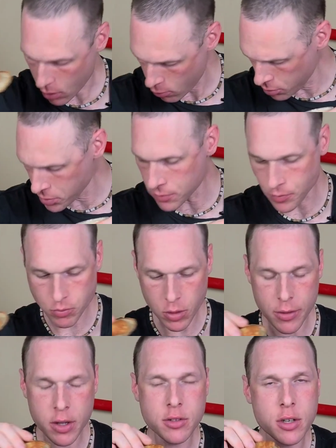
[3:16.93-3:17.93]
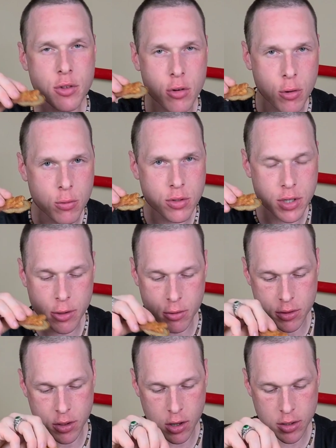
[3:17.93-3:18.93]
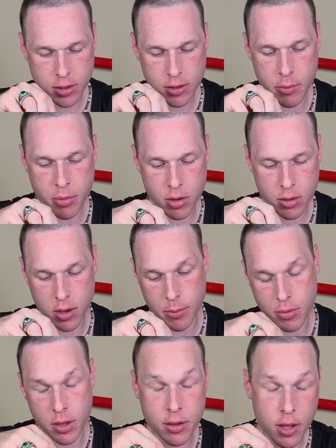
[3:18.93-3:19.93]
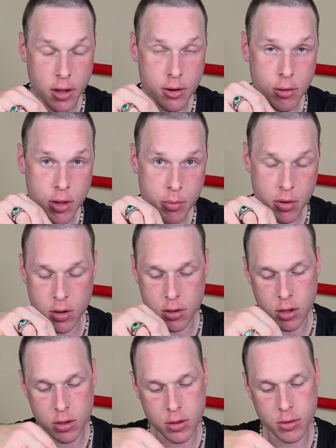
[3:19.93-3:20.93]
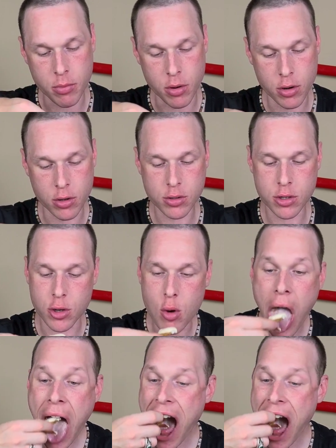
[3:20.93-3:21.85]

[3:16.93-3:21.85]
Oops. I think it's like their own secret sauce that they put on. I know they put it on all of their burgers too.